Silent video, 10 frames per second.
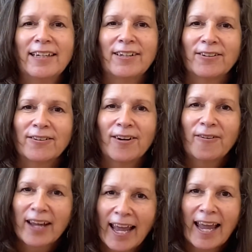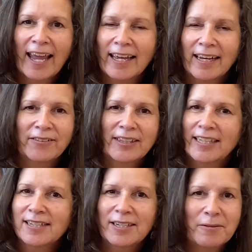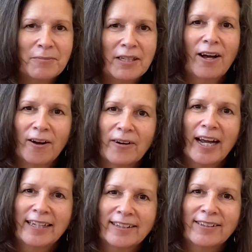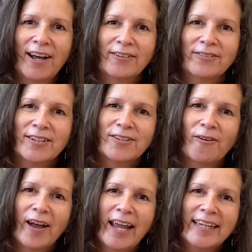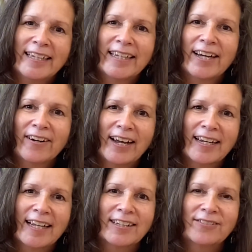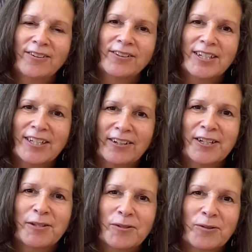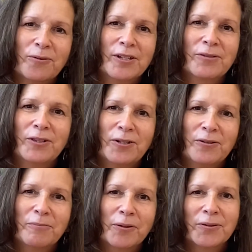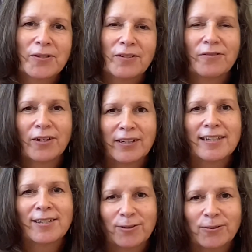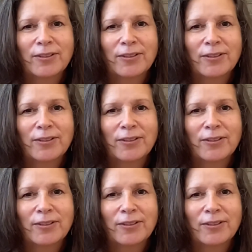You're okay, and everything's going to be all right in the long run. So hang in there, and I look forward to sharing some stories with you in person very soon.